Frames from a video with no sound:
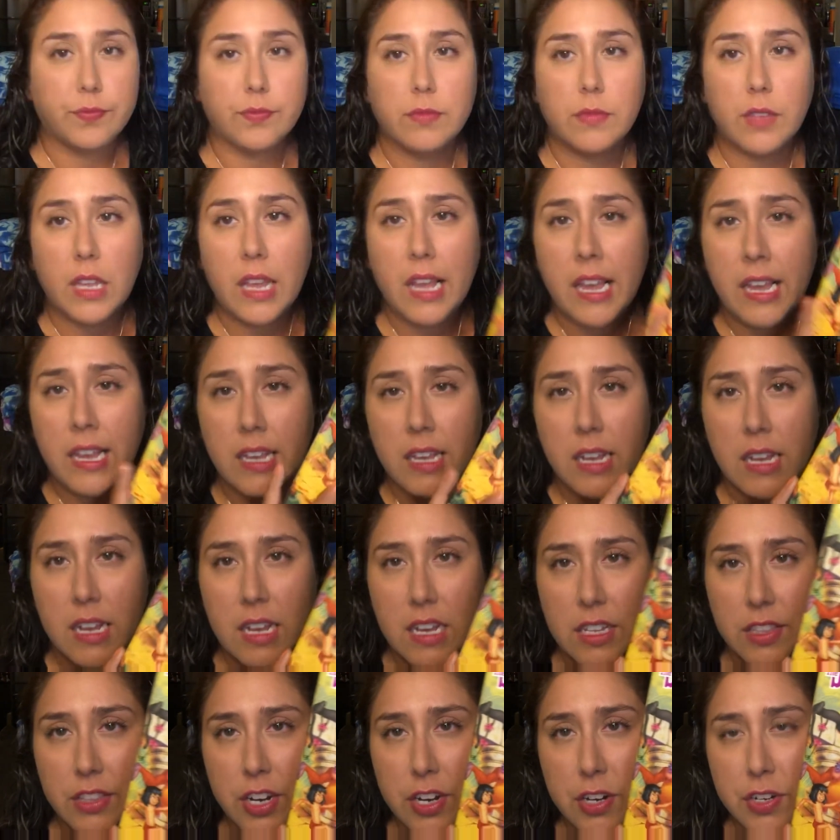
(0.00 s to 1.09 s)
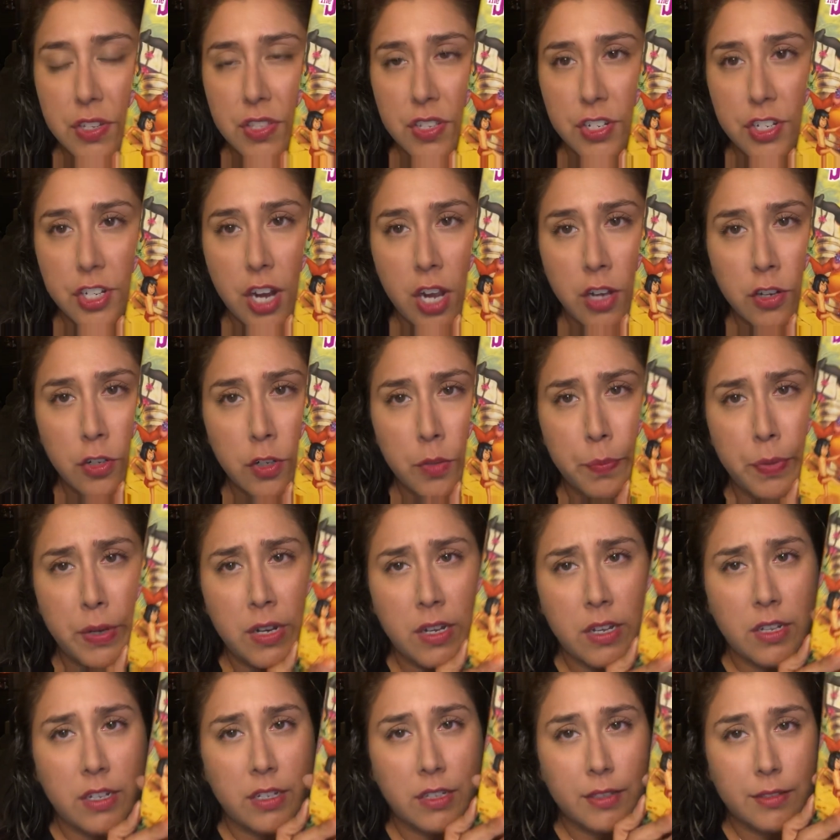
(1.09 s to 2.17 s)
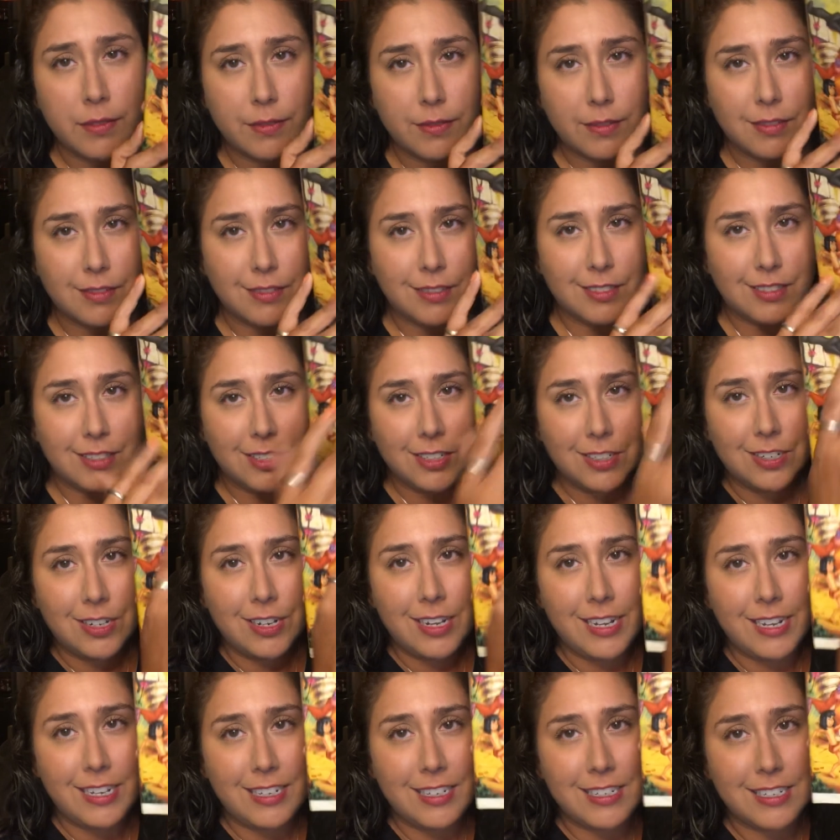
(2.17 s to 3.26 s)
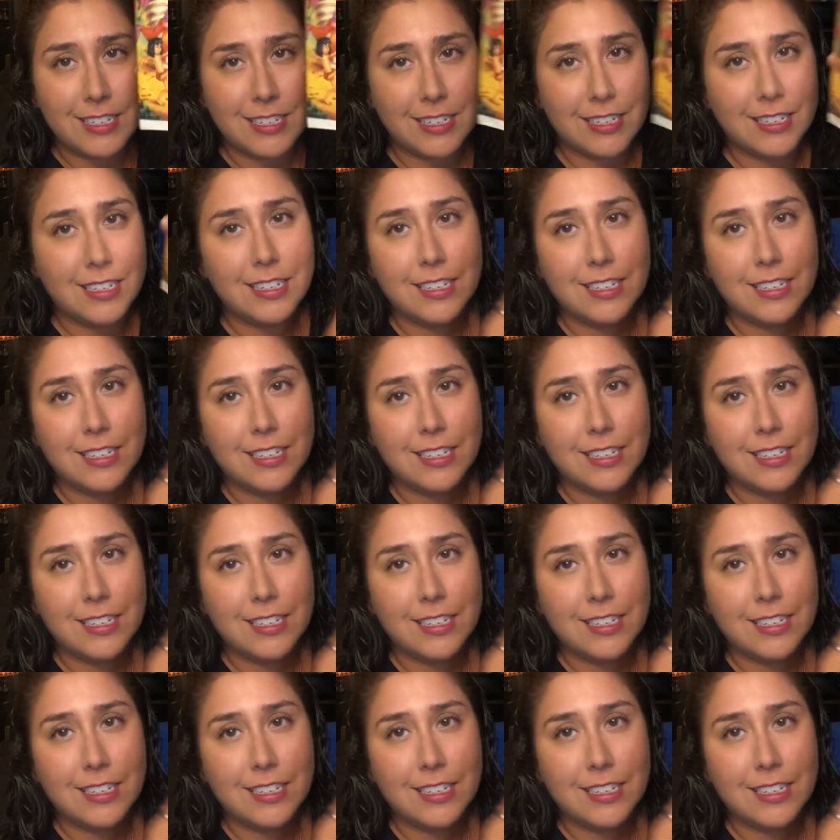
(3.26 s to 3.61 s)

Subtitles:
Okay, there's the Jungle Book. All right.